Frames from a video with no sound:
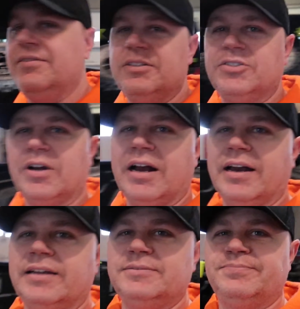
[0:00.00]
even
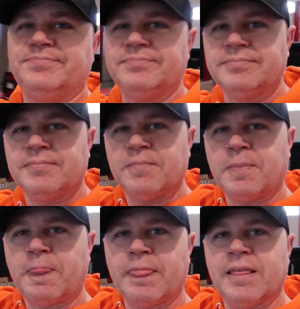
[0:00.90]
tried
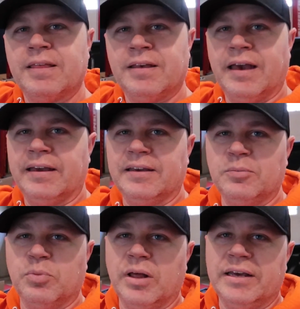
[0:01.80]

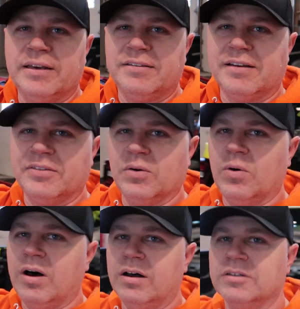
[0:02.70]
hanging blankets on the
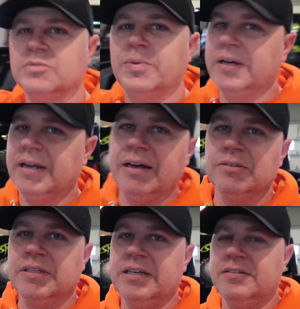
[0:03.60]
walls, but I
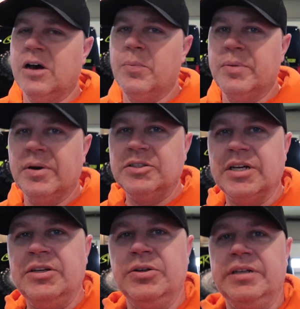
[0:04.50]
don't think it's helping much.
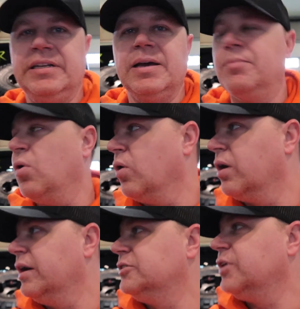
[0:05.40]
I do need to get
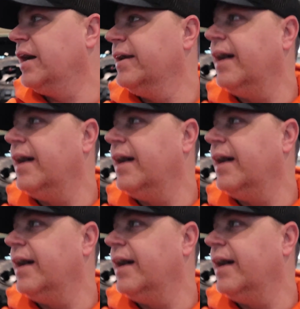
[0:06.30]
more and try it